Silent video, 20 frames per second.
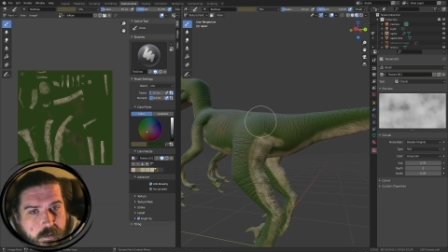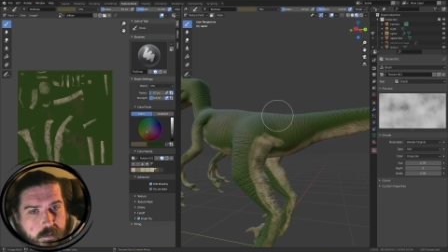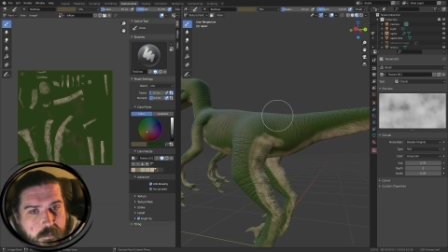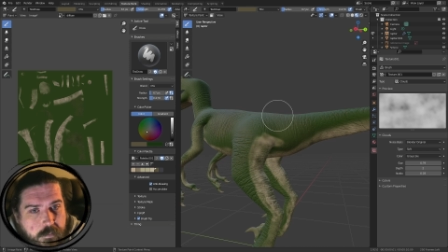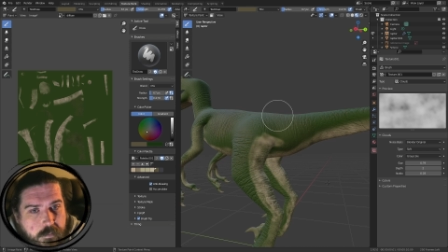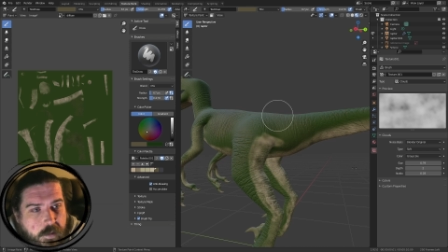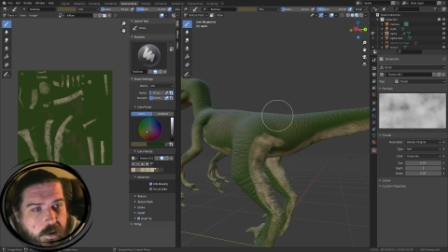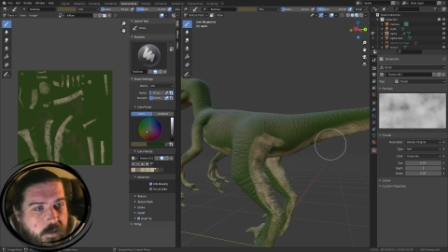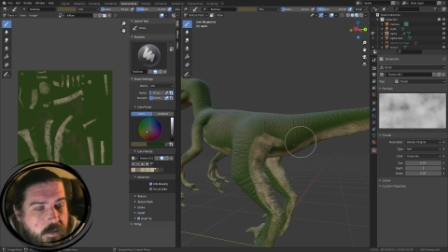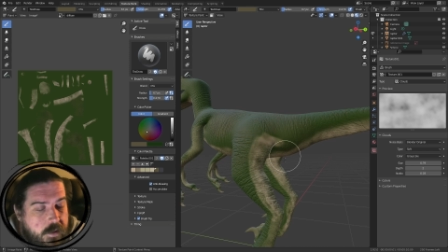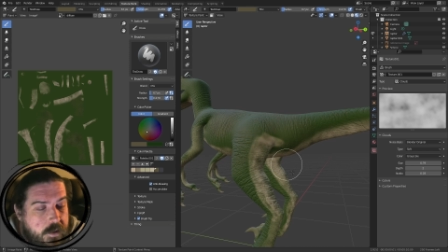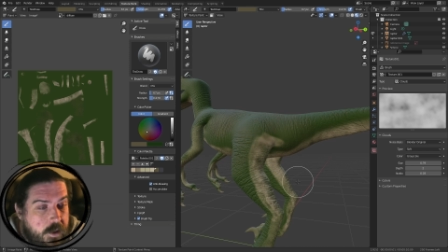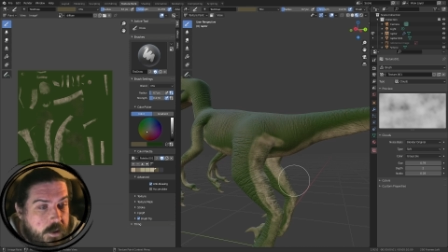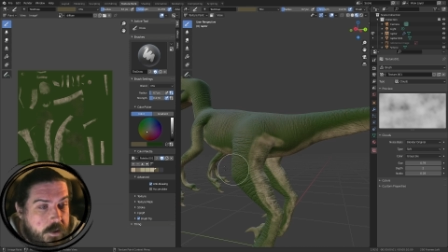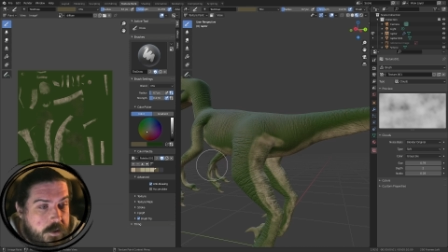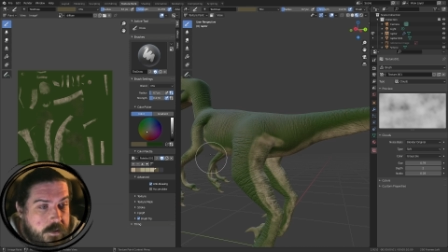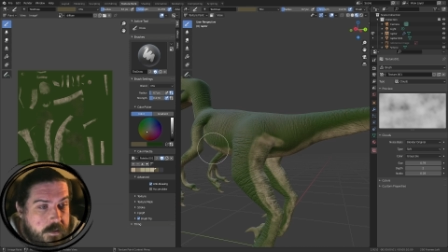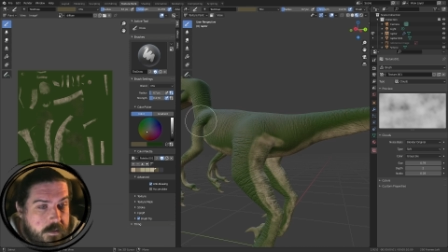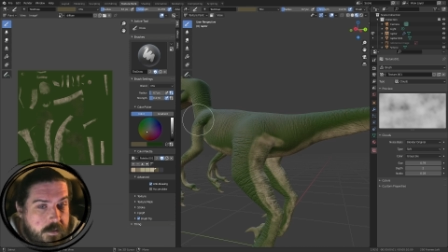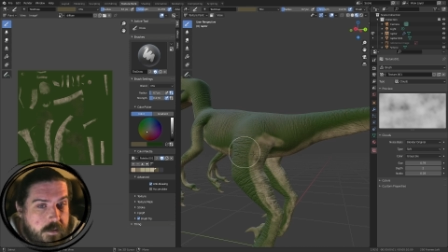make the
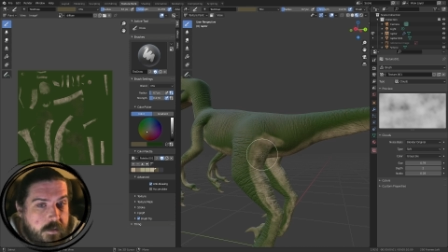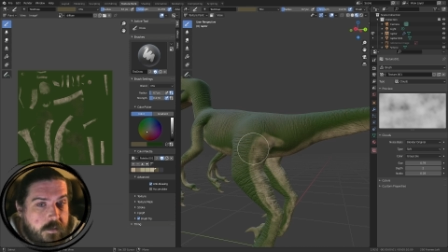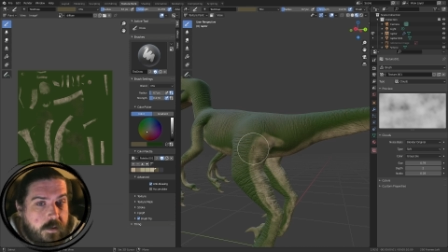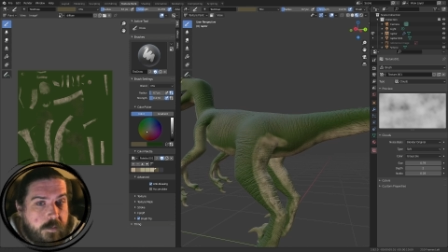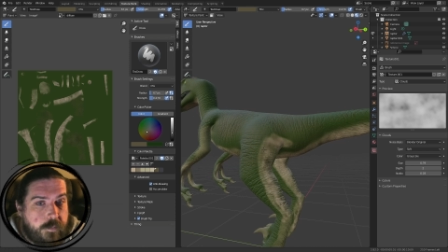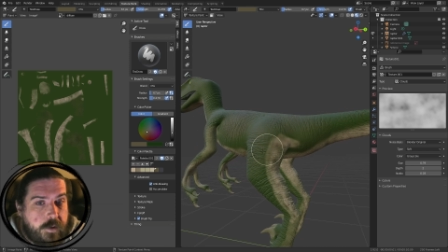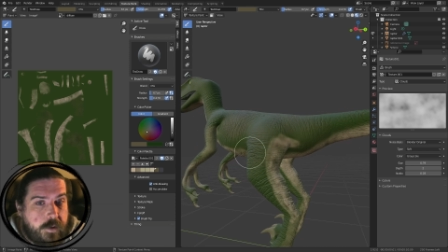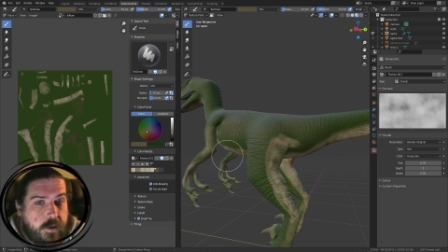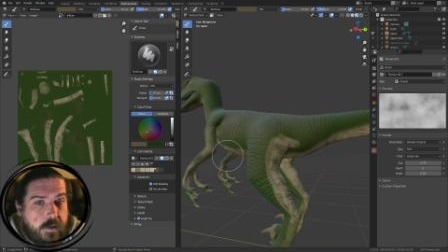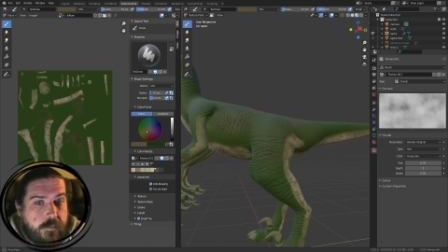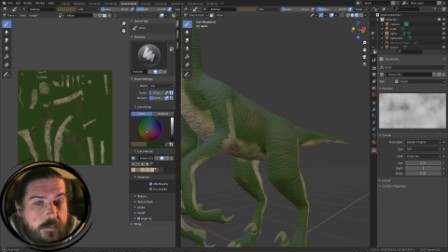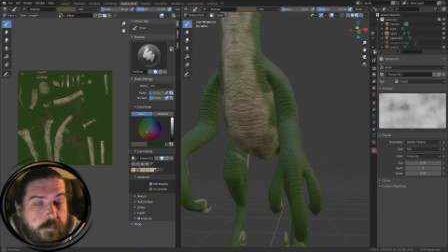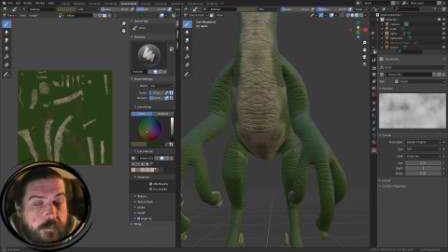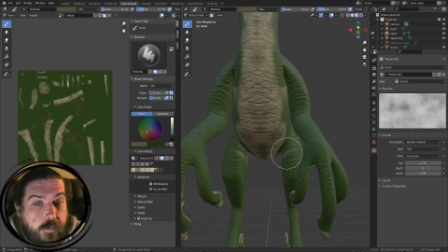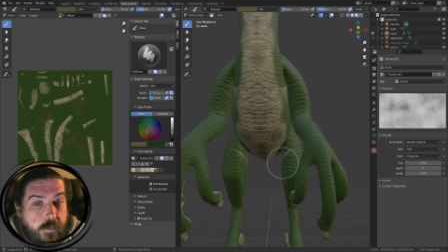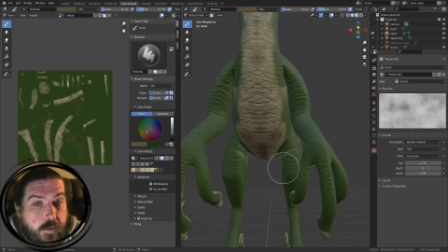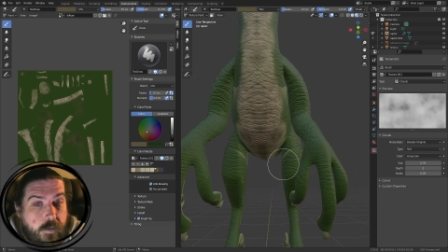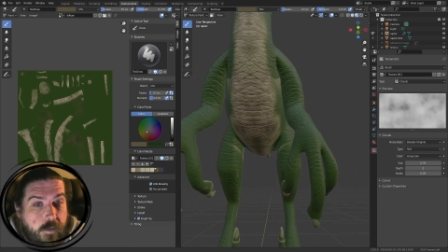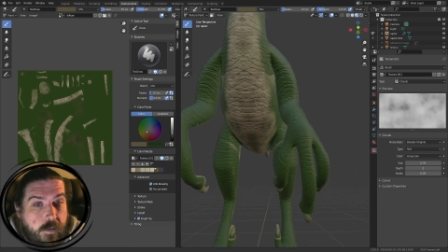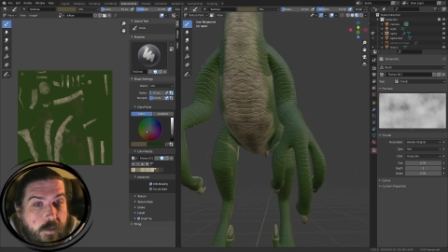textures look a bit
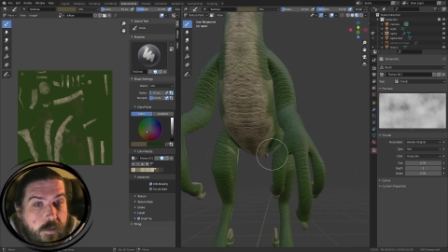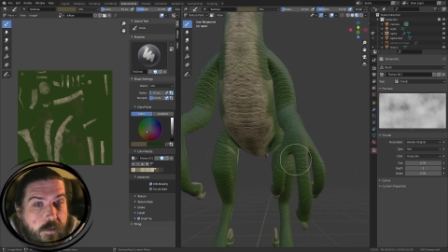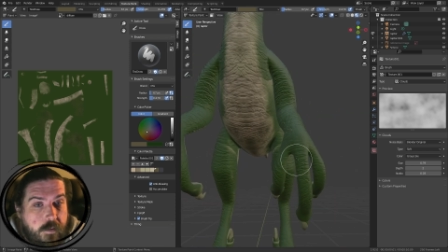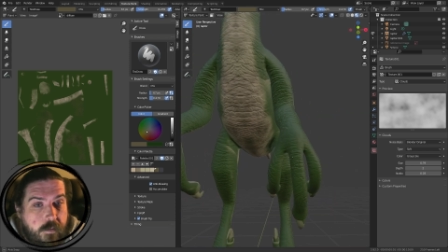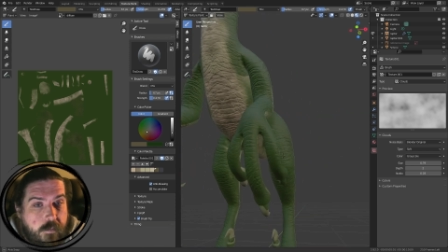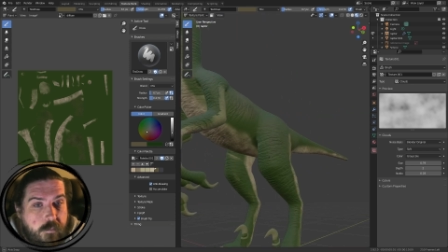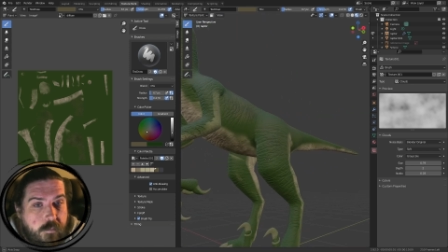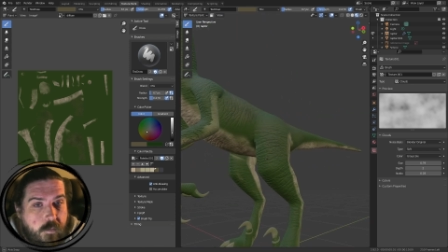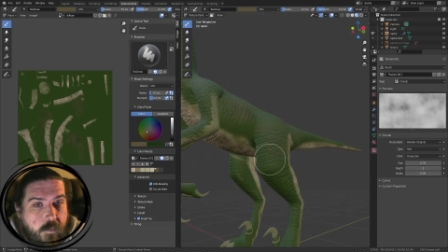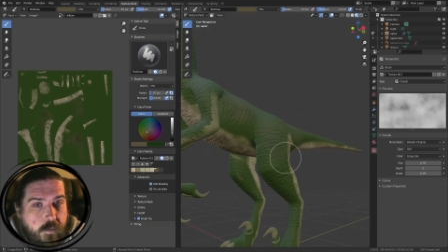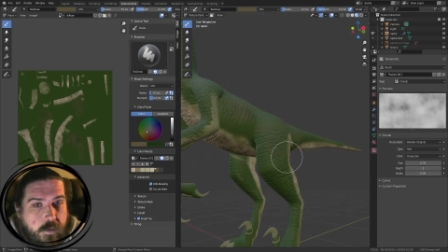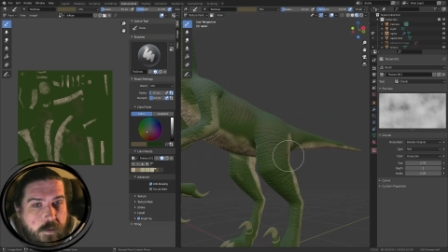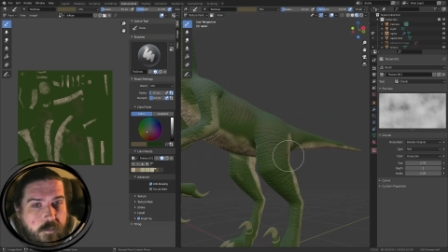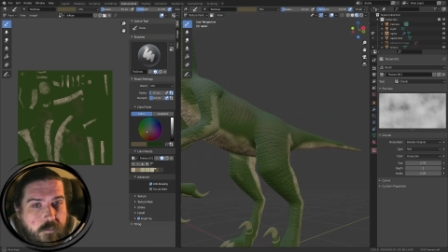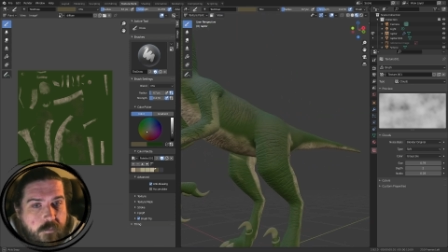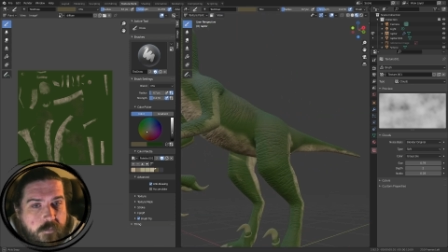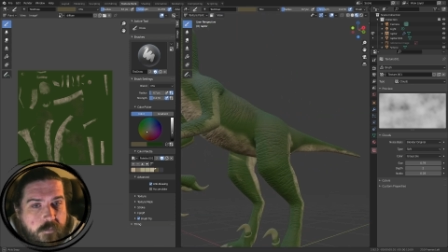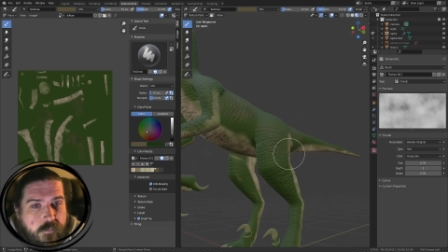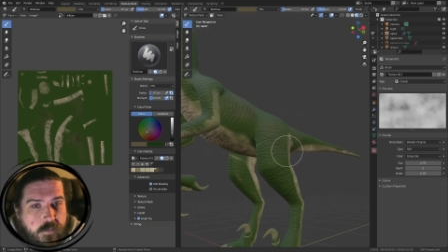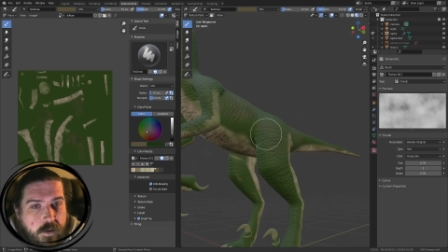more
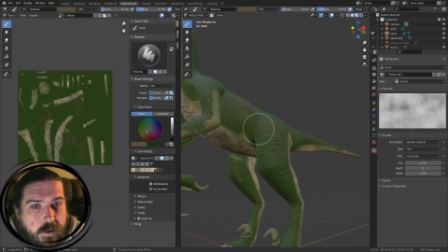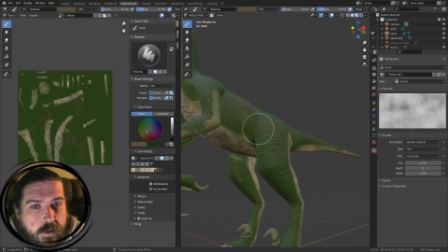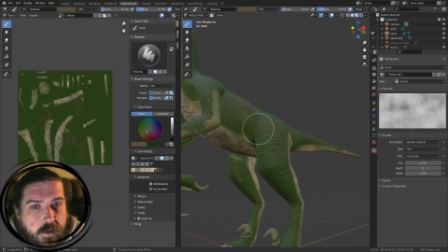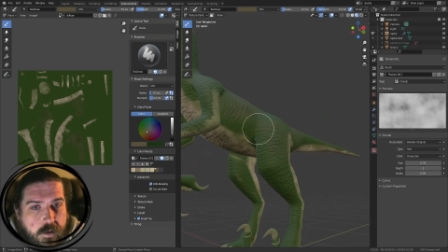interesting.